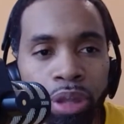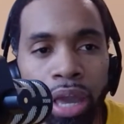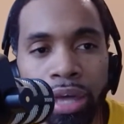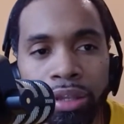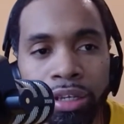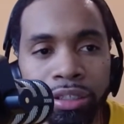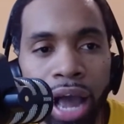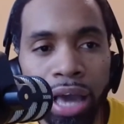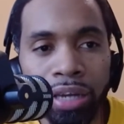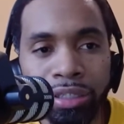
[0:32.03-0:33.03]
And this
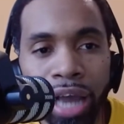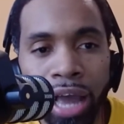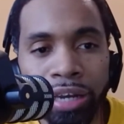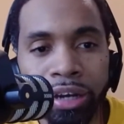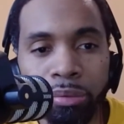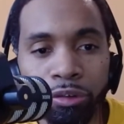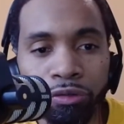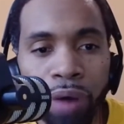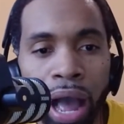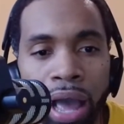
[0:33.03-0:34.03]
guide is guide number
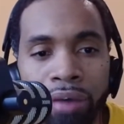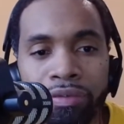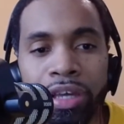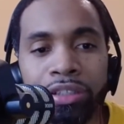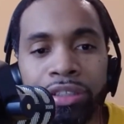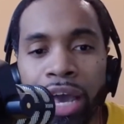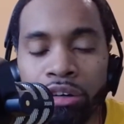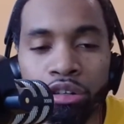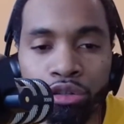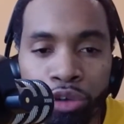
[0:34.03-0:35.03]
5,
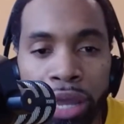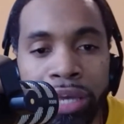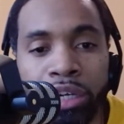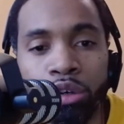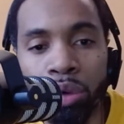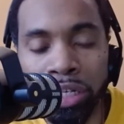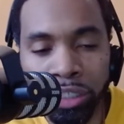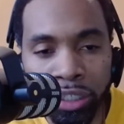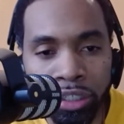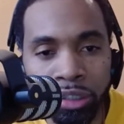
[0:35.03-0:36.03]
entitled Creating
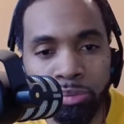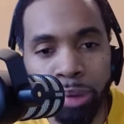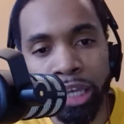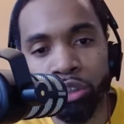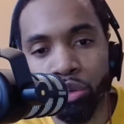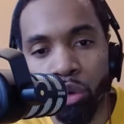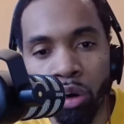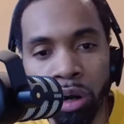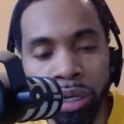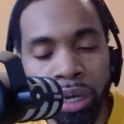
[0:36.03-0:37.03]
Questions Based
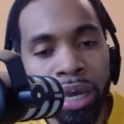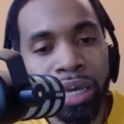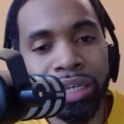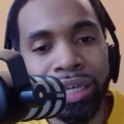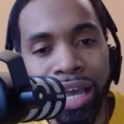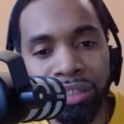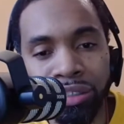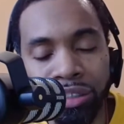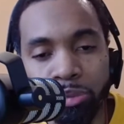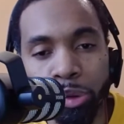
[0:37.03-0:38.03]
on
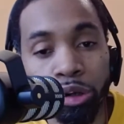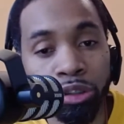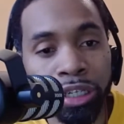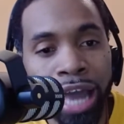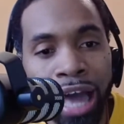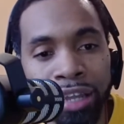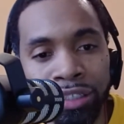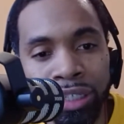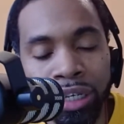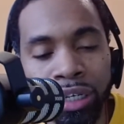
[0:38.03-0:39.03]
Guests'
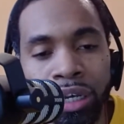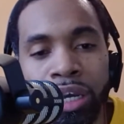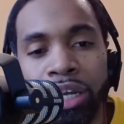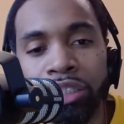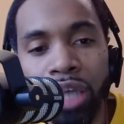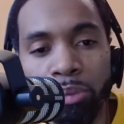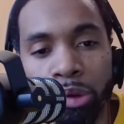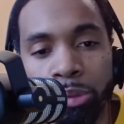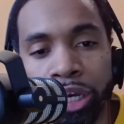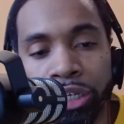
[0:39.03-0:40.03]
Personality,
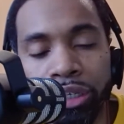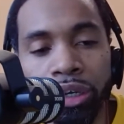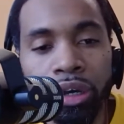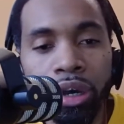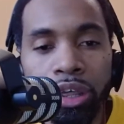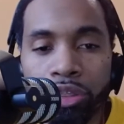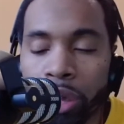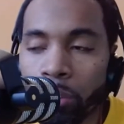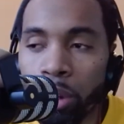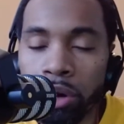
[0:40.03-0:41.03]
Temperament,
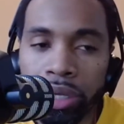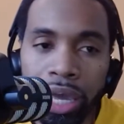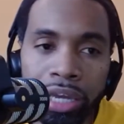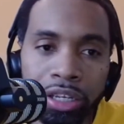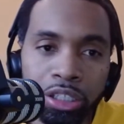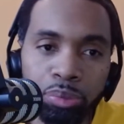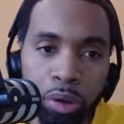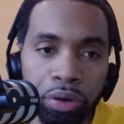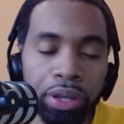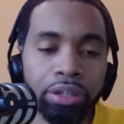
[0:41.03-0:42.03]
their work, and
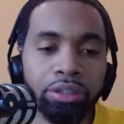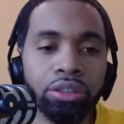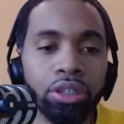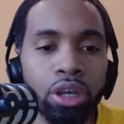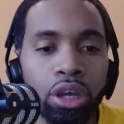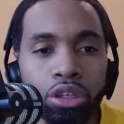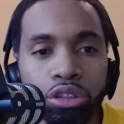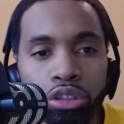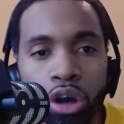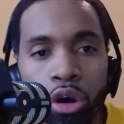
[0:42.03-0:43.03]
experience.
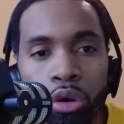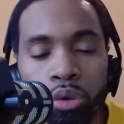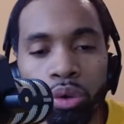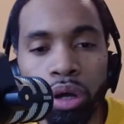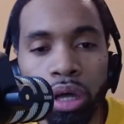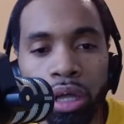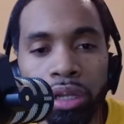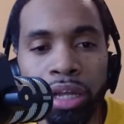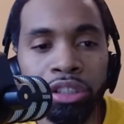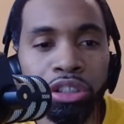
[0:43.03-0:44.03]
So
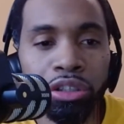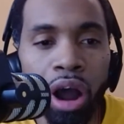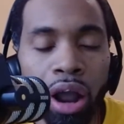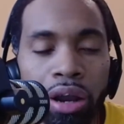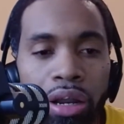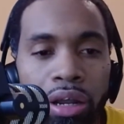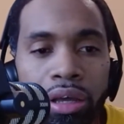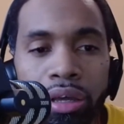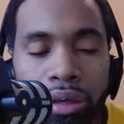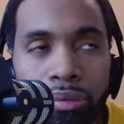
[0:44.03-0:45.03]
let's start
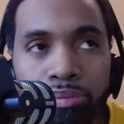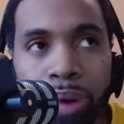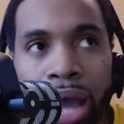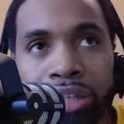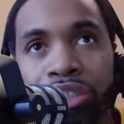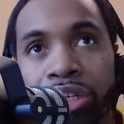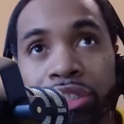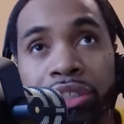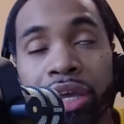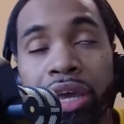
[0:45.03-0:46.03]
by
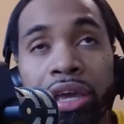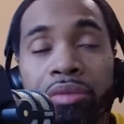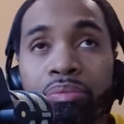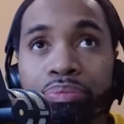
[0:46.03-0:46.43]
just saying